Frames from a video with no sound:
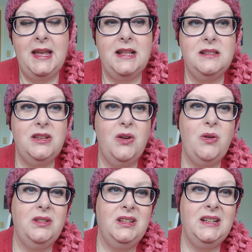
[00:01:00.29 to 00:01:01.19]
And
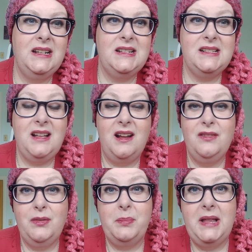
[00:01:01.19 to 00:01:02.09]
so look at it as kind
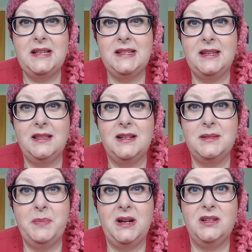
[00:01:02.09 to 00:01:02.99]
of a blessing that
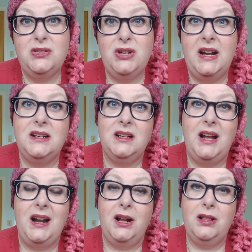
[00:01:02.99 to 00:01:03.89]
Spirit's trying to
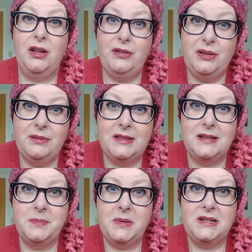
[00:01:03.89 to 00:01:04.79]
kind of cloak you in
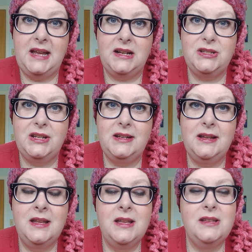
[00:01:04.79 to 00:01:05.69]
this
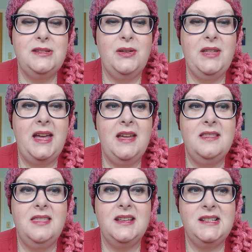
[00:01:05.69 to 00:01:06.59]
protection so
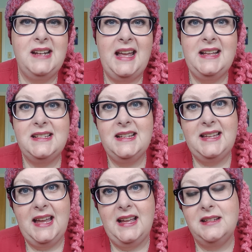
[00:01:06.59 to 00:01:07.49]
that the snakes
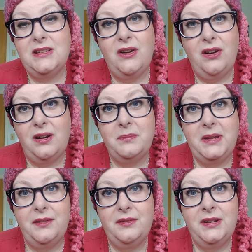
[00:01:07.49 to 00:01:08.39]
can't harm
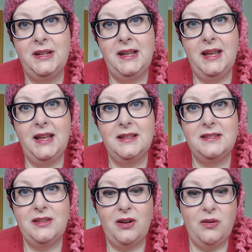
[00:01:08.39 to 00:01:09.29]
you. And
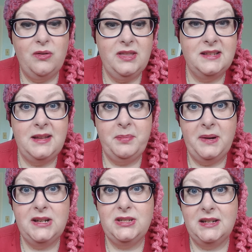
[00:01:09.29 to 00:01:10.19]
so the
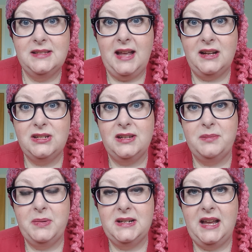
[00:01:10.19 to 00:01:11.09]
separation is actually
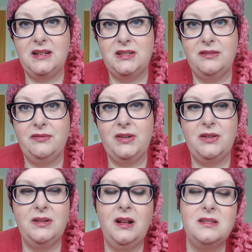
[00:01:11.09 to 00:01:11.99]
protection for
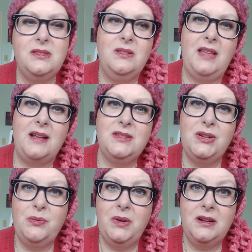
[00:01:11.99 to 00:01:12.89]
you. It also allows you
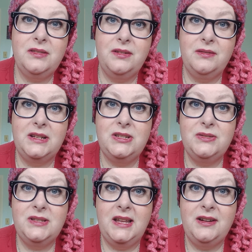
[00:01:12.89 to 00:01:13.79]
to work through
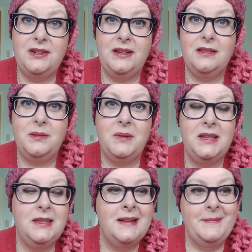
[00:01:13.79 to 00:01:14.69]
issues that you're dealing
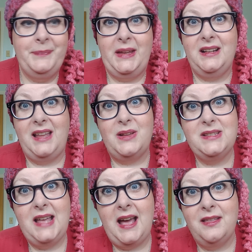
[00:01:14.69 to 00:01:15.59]
with. It
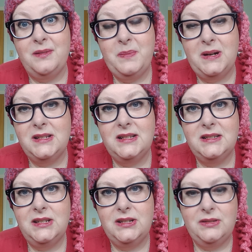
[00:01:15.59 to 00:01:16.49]
allows that other
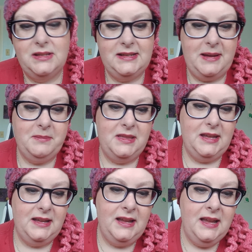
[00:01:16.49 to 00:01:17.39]
person to do the same
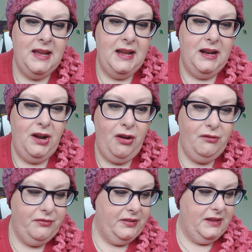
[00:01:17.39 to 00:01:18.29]
thing. And
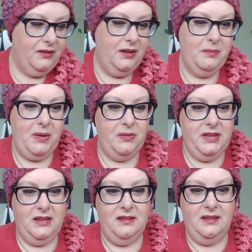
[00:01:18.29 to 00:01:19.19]
hopefully you can
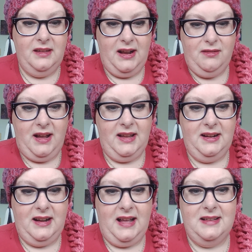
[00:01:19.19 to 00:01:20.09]
both heal and
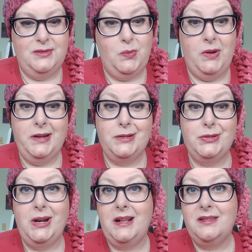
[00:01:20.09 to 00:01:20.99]
recognize what your
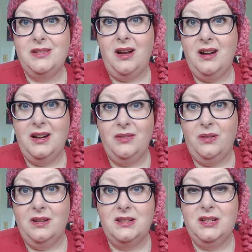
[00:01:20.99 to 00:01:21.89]
strengths are in
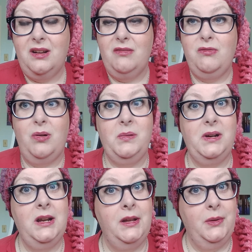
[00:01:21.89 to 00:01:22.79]
order to go
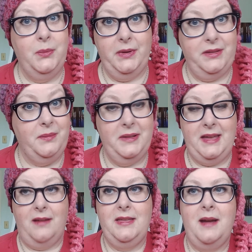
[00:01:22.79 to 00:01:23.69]
forward with or
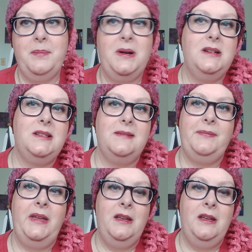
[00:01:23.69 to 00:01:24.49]
without that person.